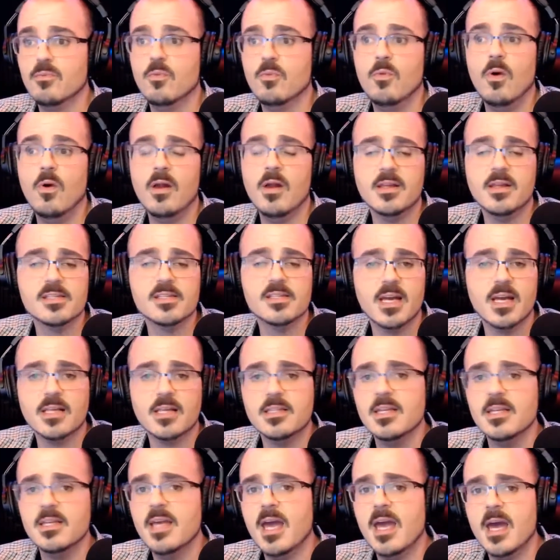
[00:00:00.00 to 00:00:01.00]
what
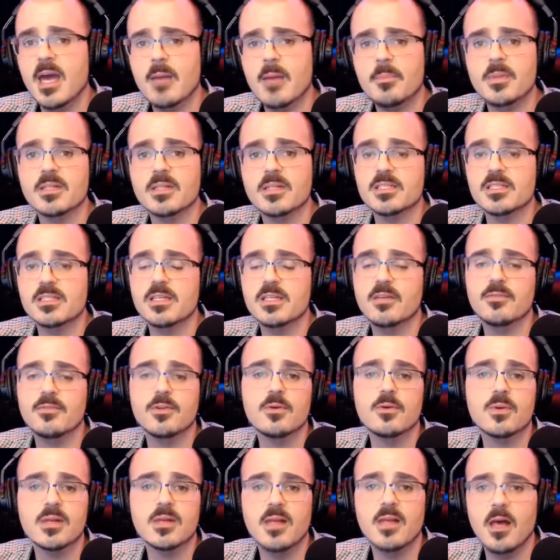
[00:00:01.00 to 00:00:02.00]
exactly happened, see if
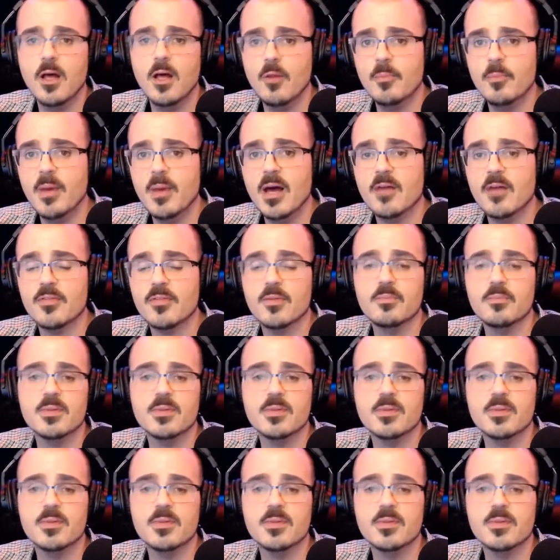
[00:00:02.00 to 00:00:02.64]
you can help out.